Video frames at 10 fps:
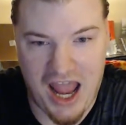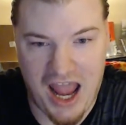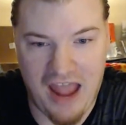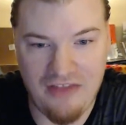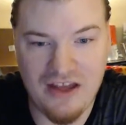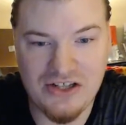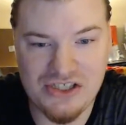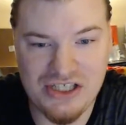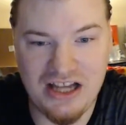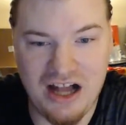And then
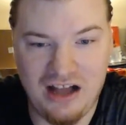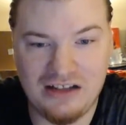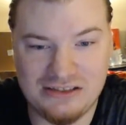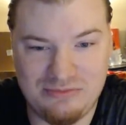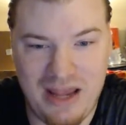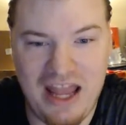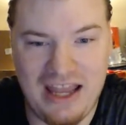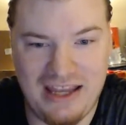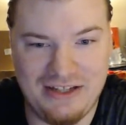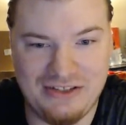she hugs
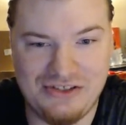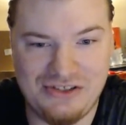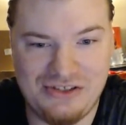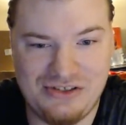Paige.